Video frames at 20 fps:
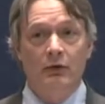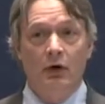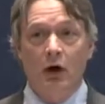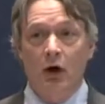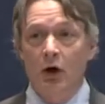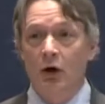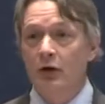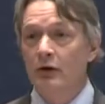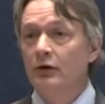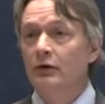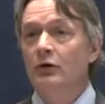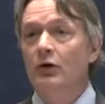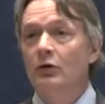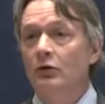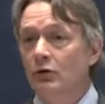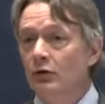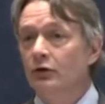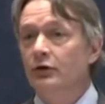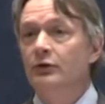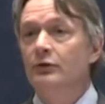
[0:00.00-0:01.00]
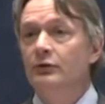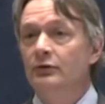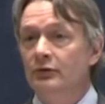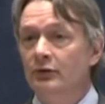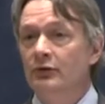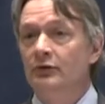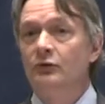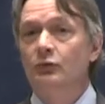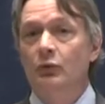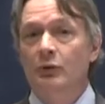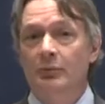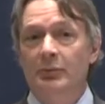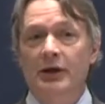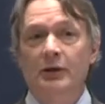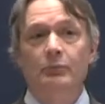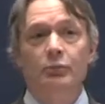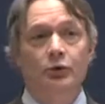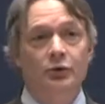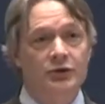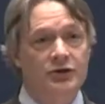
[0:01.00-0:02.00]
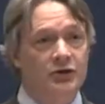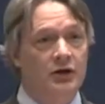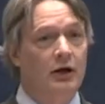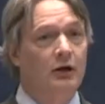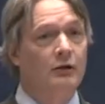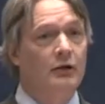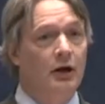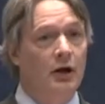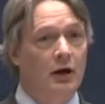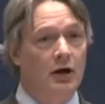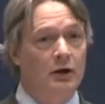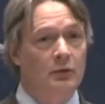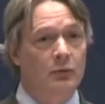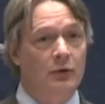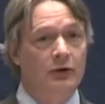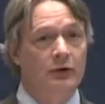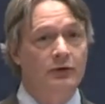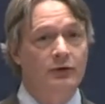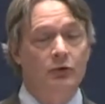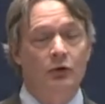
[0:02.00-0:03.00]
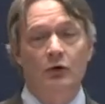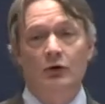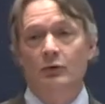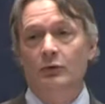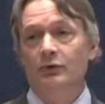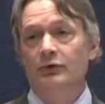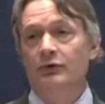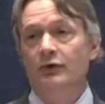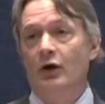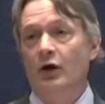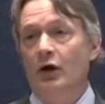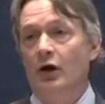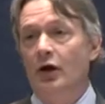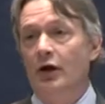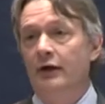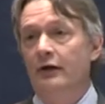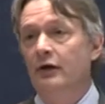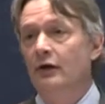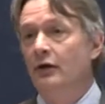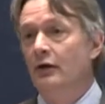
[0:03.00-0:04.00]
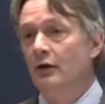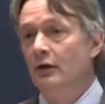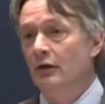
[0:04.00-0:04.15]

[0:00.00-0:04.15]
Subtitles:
all the local uses were being pushed out. The hardware store was gone.